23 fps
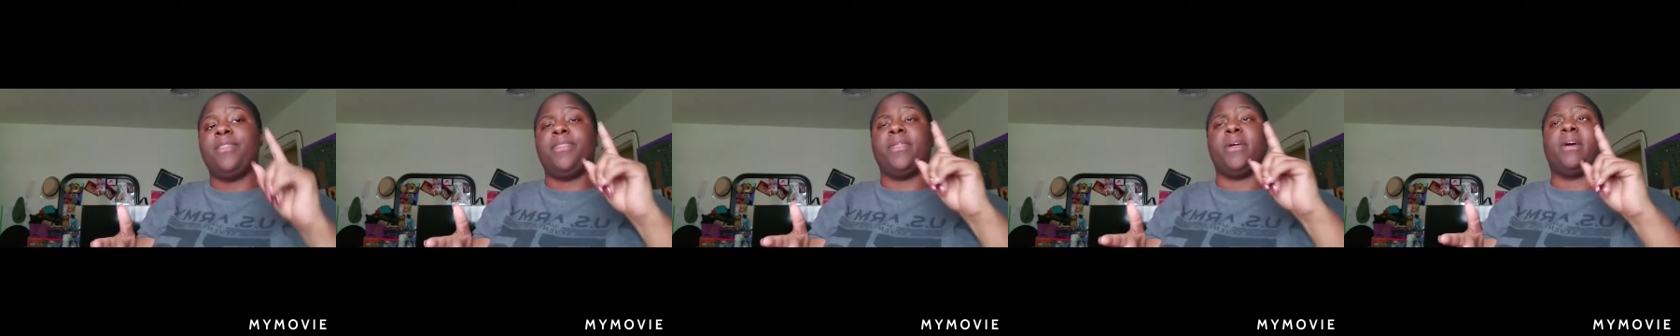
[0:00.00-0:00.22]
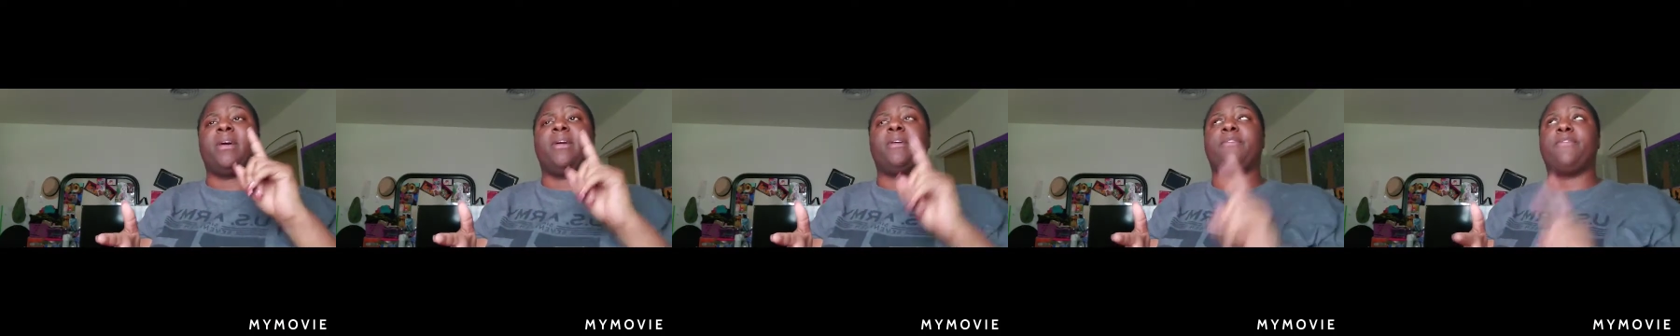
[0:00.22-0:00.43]

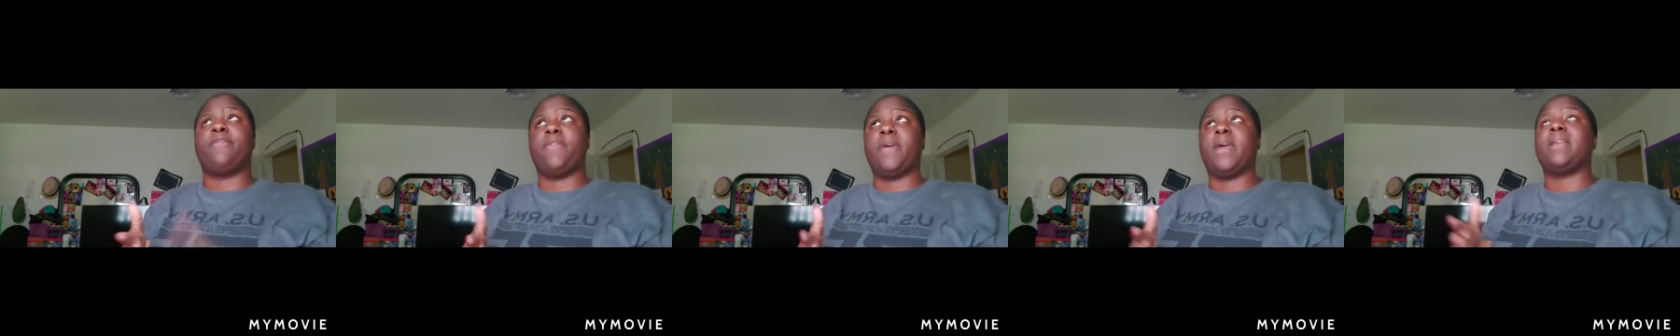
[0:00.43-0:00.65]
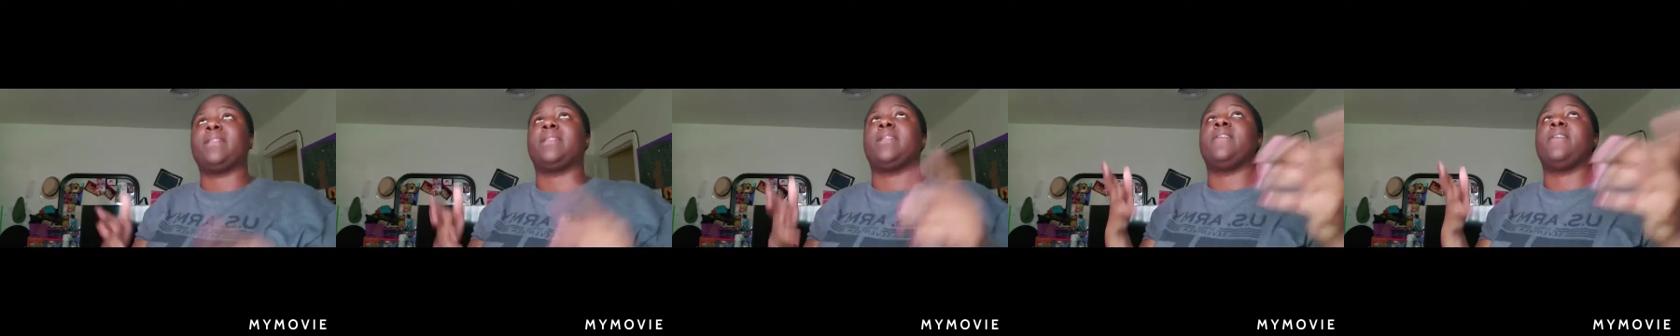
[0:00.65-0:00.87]
the
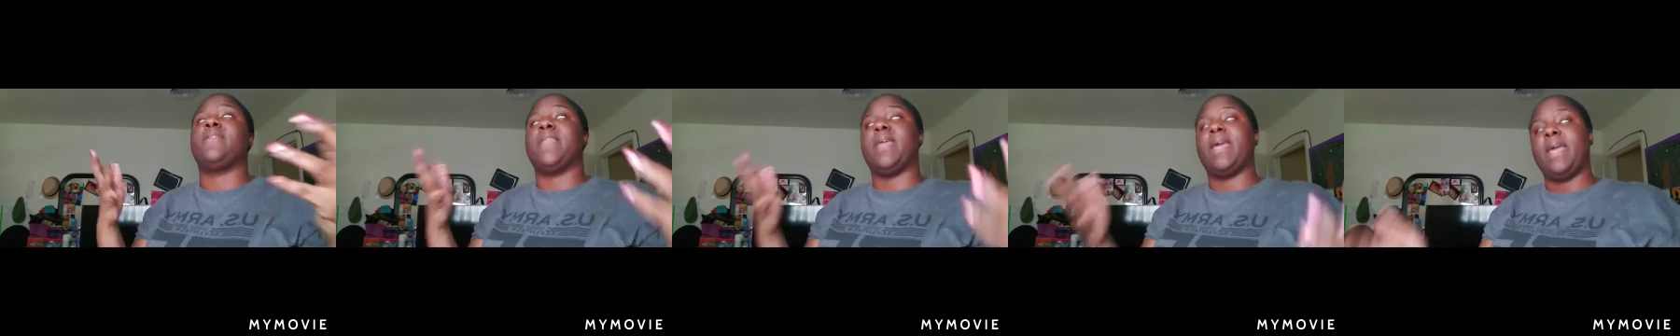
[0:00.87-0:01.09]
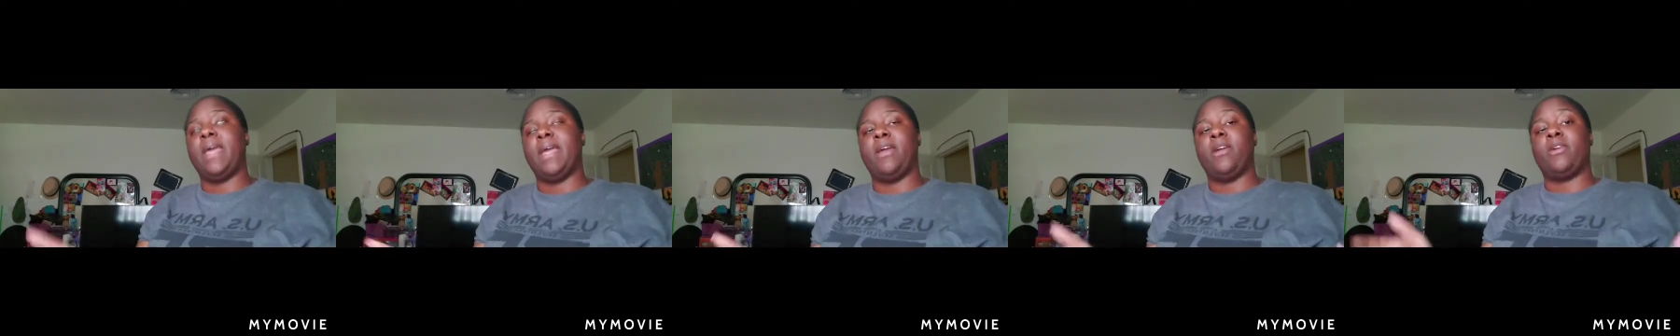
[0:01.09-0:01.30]
effect of
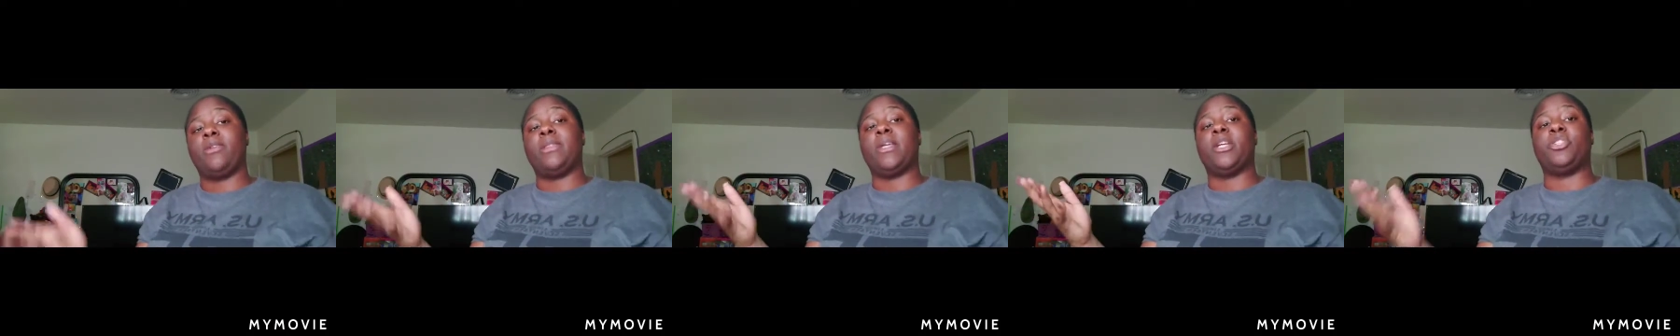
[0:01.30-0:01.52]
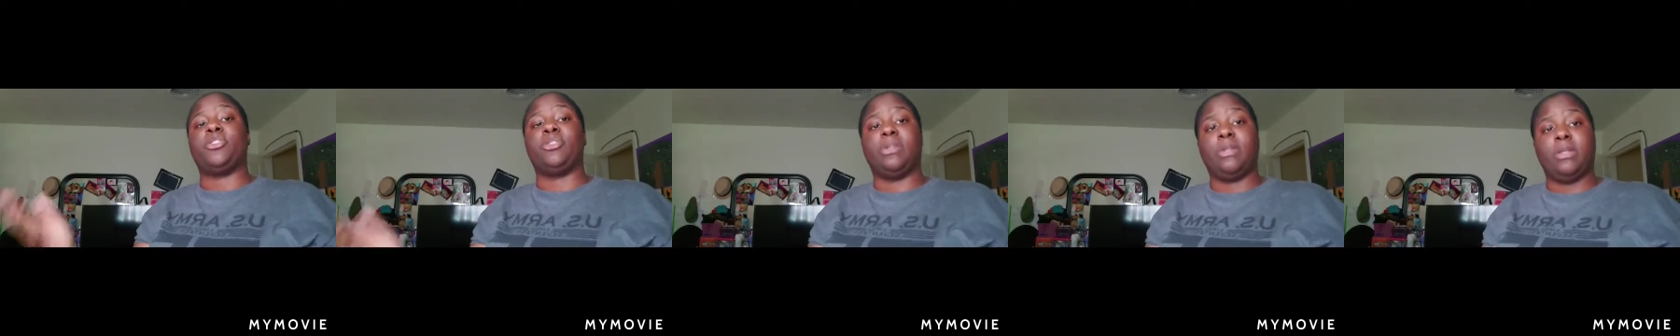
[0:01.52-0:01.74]
the hair
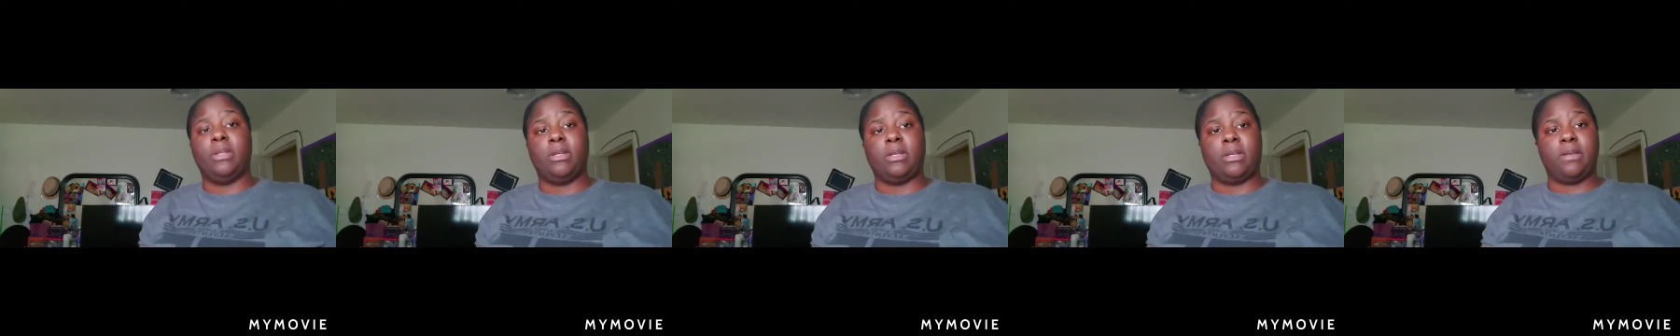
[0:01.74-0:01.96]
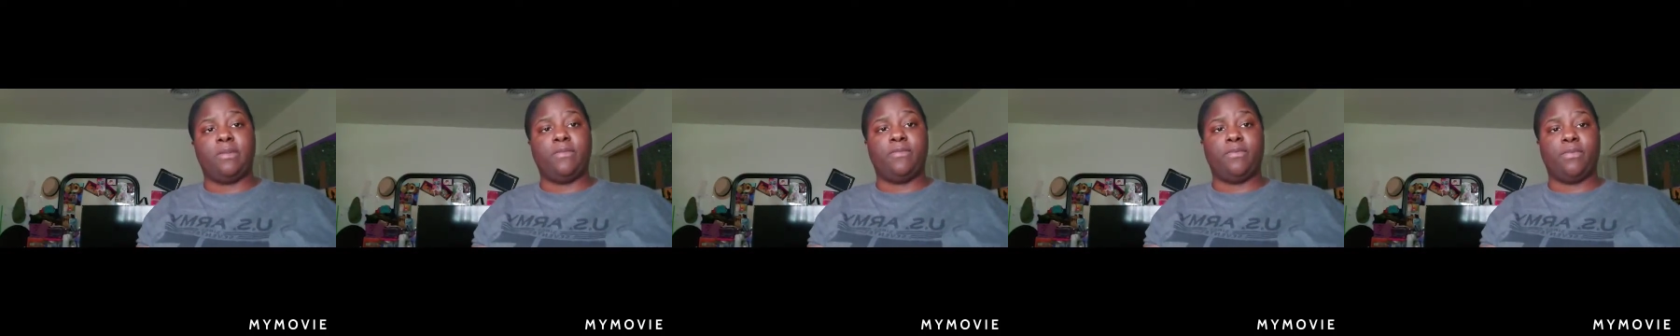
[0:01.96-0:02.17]
that you're
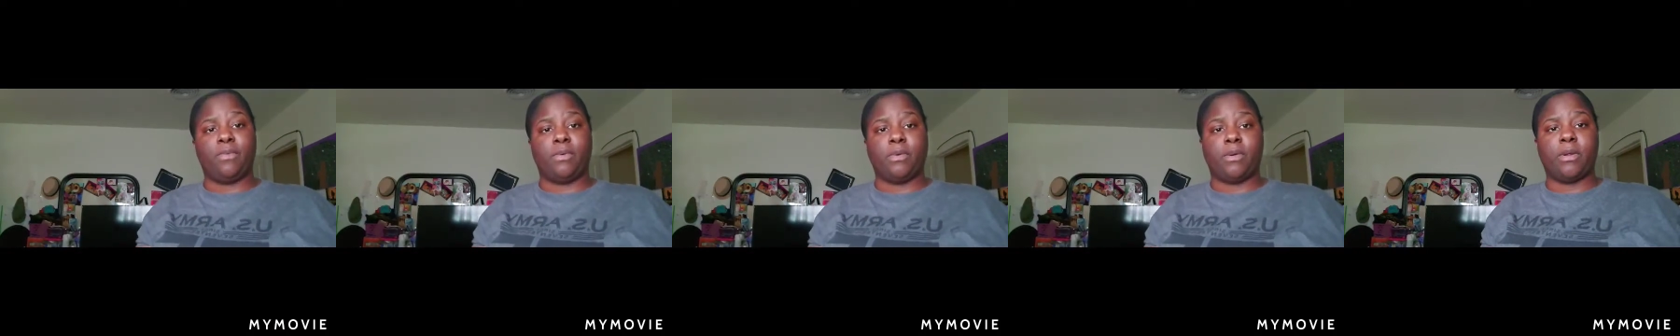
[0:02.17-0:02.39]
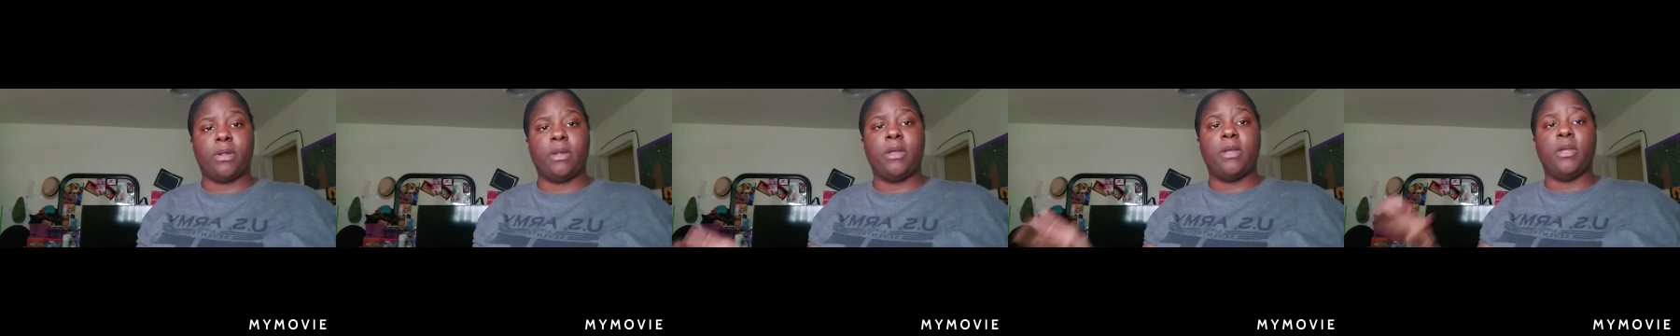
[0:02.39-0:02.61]
looking
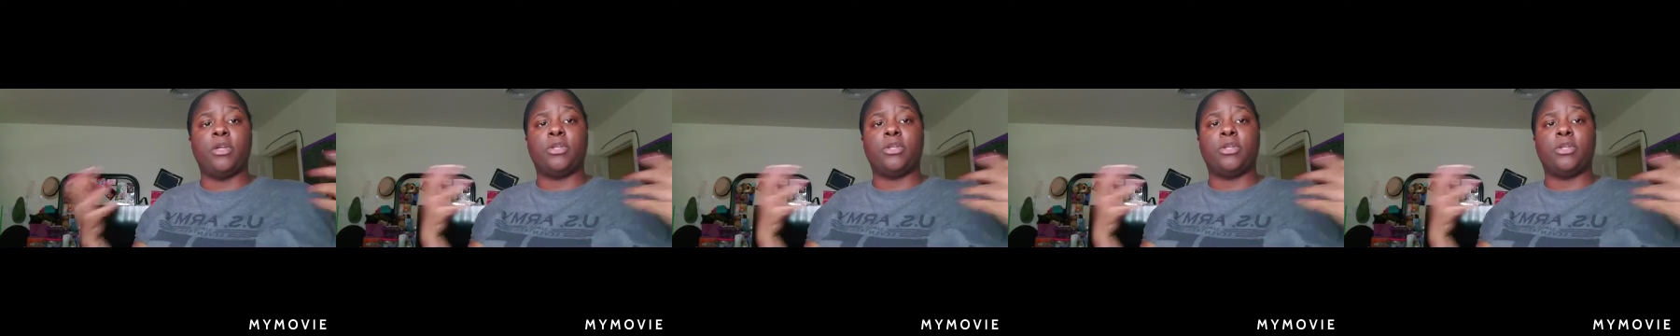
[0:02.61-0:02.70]
for.